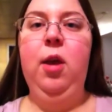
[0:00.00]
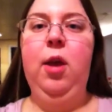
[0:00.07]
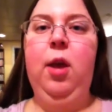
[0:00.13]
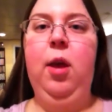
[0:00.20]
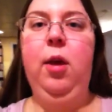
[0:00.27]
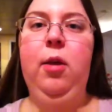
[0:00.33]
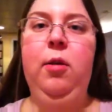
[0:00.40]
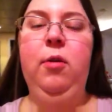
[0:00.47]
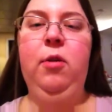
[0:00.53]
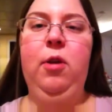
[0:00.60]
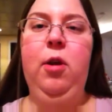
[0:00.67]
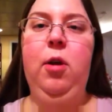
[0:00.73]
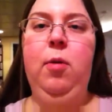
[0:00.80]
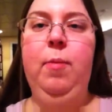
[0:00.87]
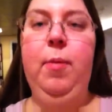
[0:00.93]
And
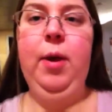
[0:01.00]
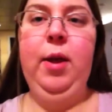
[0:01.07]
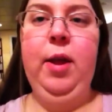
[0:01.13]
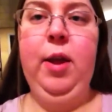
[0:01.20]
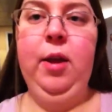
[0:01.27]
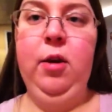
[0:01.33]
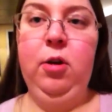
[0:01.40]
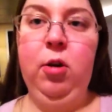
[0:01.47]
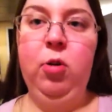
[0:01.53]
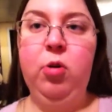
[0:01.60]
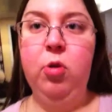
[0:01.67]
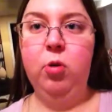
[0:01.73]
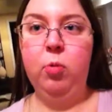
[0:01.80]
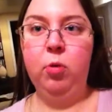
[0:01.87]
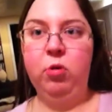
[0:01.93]
uh, my aunt and
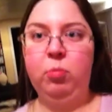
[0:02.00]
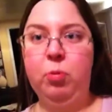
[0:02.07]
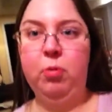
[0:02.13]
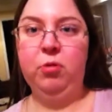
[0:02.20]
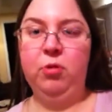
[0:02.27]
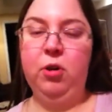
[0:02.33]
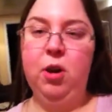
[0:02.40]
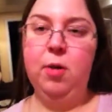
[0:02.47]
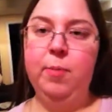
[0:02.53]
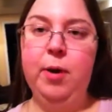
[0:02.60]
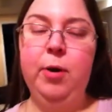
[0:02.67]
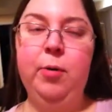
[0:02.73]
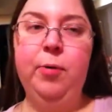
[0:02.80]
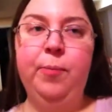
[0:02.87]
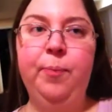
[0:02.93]
uncle were supposed to come
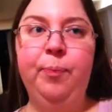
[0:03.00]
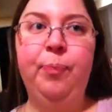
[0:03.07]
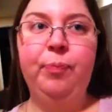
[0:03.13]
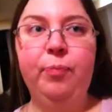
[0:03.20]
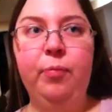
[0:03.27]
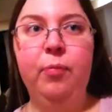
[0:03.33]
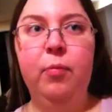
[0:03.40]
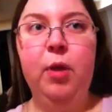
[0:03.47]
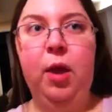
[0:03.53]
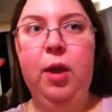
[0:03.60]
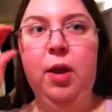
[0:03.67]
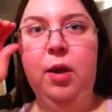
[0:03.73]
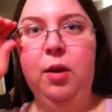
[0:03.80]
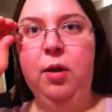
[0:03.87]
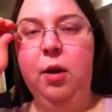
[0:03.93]
out,
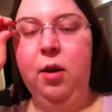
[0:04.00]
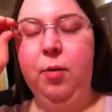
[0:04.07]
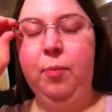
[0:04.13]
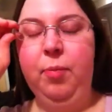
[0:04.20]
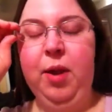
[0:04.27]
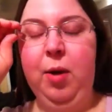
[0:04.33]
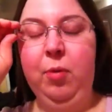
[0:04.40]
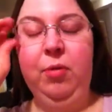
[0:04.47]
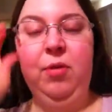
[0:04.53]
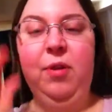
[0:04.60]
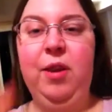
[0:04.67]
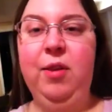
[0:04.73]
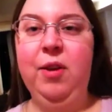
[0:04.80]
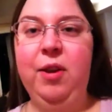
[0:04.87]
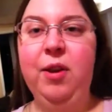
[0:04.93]
and um, that was the
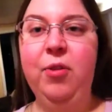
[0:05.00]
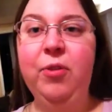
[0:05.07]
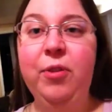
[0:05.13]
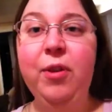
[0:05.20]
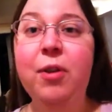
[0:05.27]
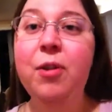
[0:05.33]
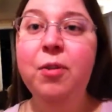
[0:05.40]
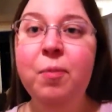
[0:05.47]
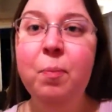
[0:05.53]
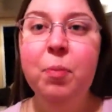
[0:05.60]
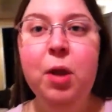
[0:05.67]
day that I got sick.